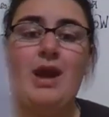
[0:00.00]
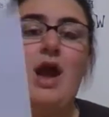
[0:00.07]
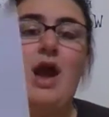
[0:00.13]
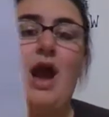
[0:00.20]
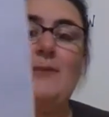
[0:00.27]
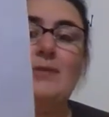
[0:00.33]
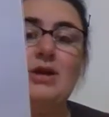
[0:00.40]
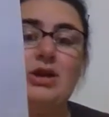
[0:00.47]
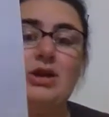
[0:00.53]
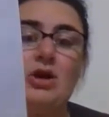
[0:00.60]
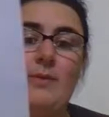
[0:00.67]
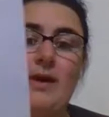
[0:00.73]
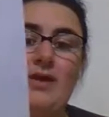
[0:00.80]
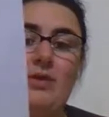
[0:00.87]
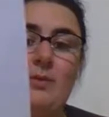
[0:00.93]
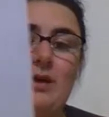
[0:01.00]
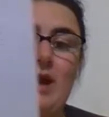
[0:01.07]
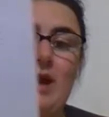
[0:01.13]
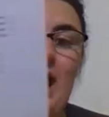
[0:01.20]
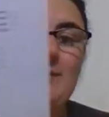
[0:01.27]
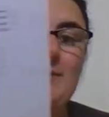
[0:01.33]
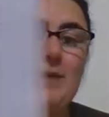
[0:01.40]
I'm going to go by the one
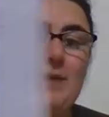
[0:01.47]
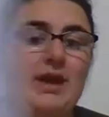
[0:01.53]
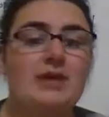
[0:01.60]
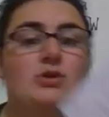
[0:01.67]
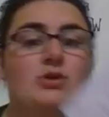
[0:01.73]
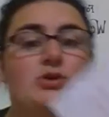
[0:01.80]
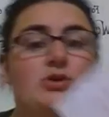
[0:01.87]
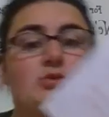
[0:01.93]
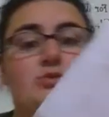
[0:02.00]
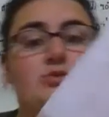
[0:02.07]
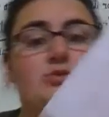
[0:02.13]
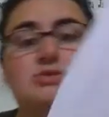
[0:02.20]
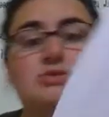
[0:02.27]
I made, which was